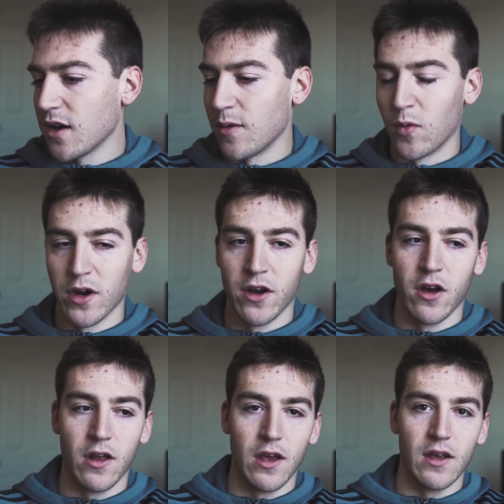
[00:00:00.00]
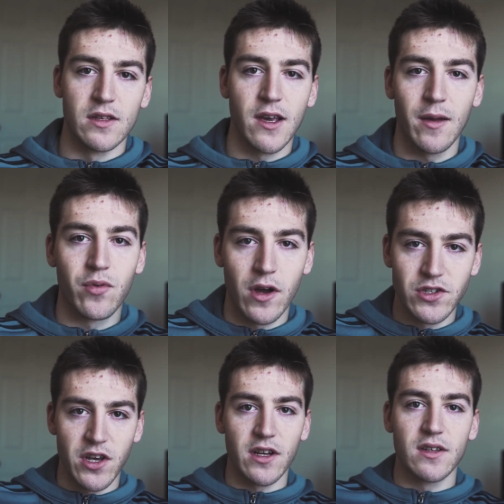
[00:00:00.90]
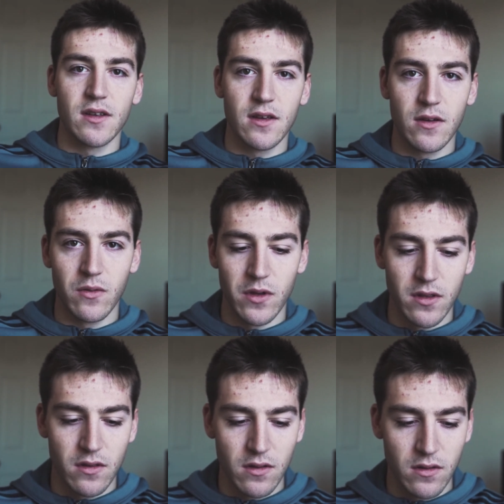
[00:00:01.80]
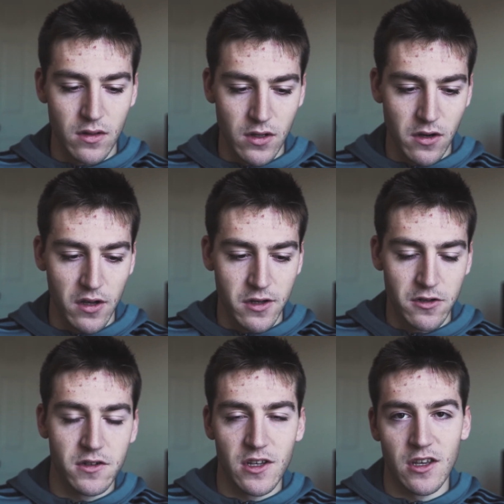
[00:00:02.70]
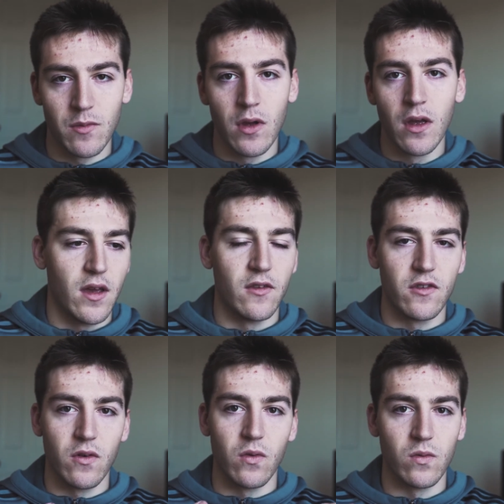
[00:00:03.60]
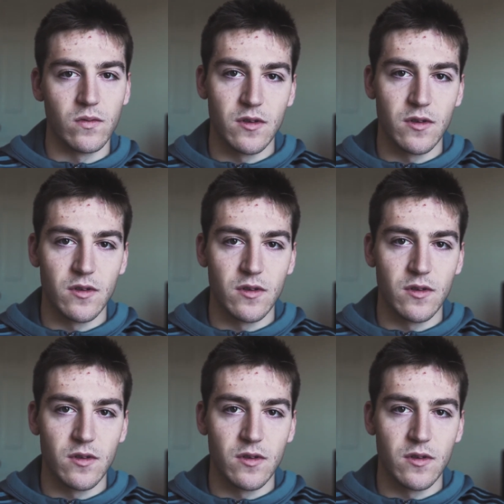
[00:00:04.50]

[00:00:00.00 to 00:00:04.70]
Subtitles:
I'm working on a side project with the cross-country team, and so